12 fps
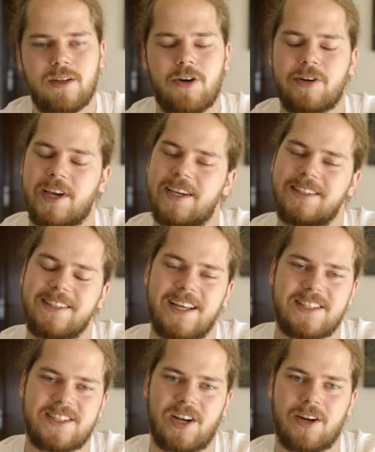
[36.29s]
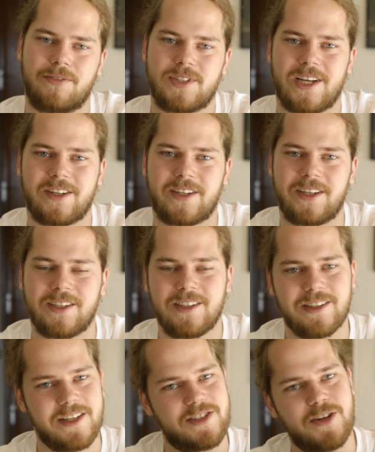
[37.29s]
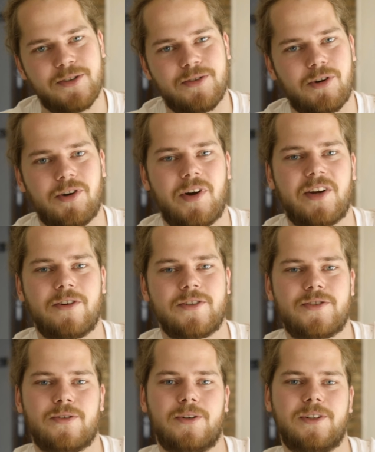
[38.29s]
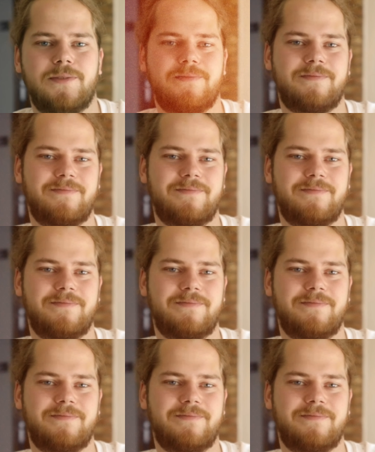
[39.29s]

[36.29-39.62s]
Okay, that's enough talking, let's go to the record store.